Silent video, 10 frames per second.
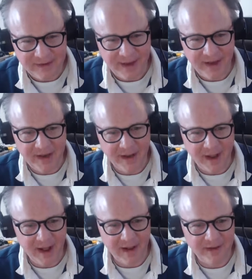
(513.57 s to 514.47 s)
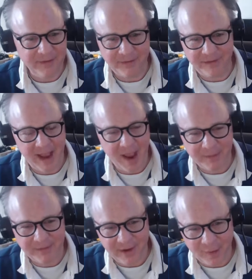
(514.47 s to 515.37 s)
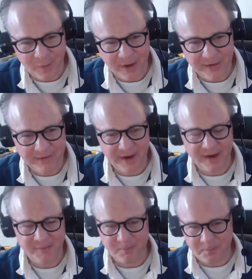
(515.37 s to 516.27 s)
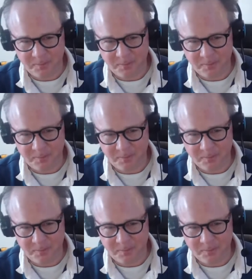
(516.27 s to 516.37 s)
And it was the Amazon one, right?